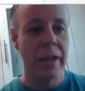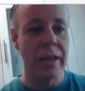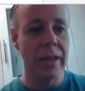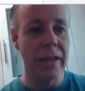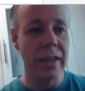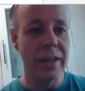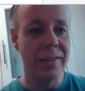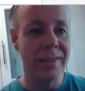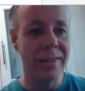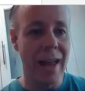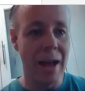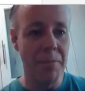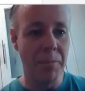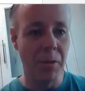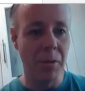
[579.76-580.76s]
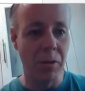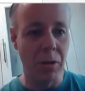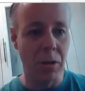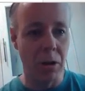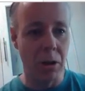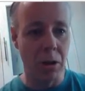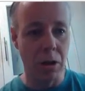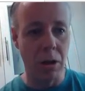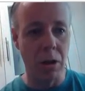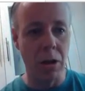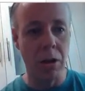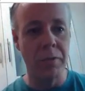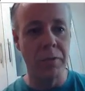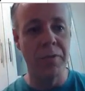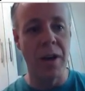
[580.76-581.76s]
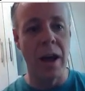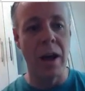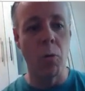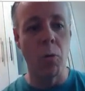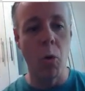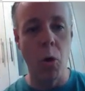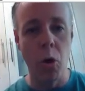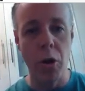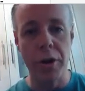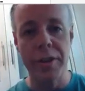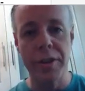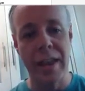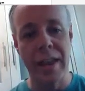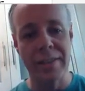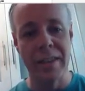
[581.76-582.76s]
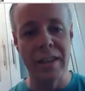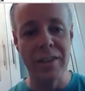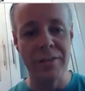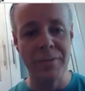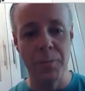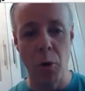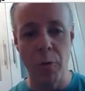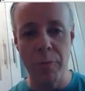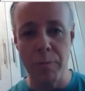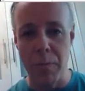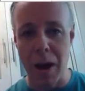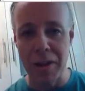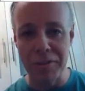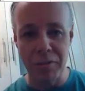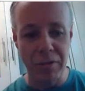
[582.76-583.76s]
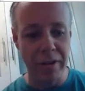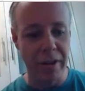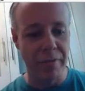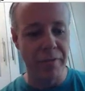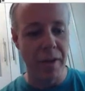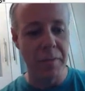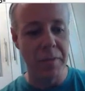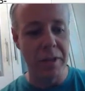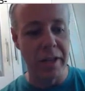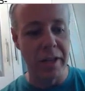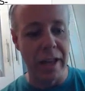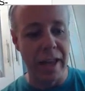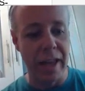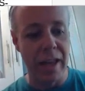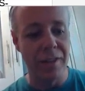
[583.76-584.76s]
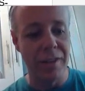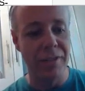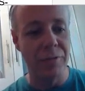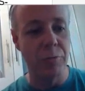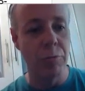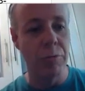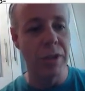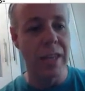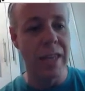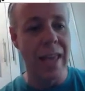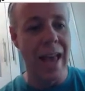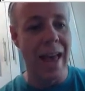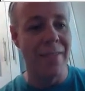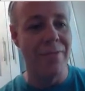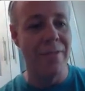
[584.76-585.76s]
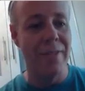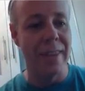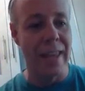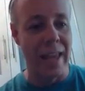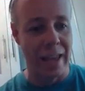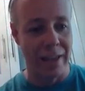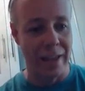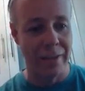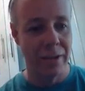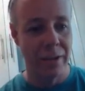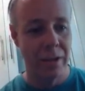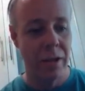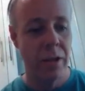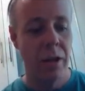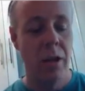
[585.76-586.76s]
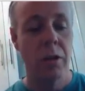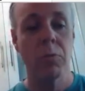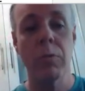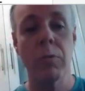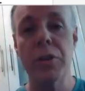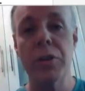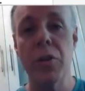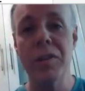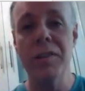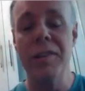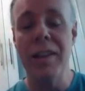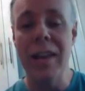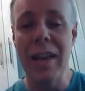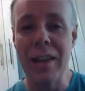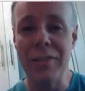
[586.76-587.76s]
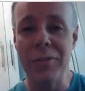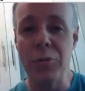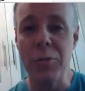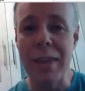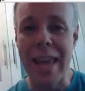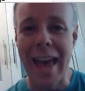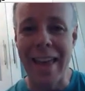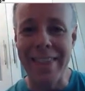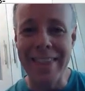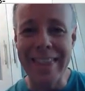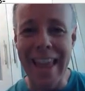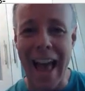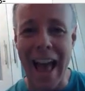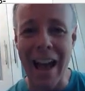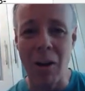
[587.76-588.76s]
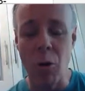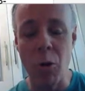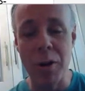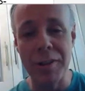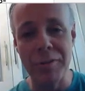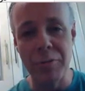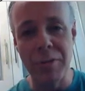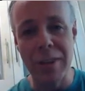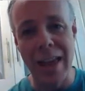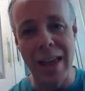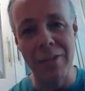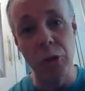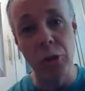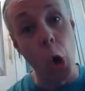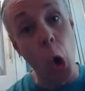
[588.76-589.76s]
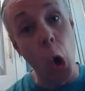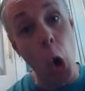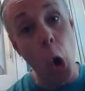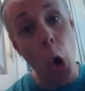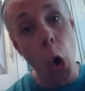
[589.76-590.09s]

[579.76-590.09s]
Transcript: Example of a word that is both masculine and feminine: estudiante. We don't say estudianta or estudianto.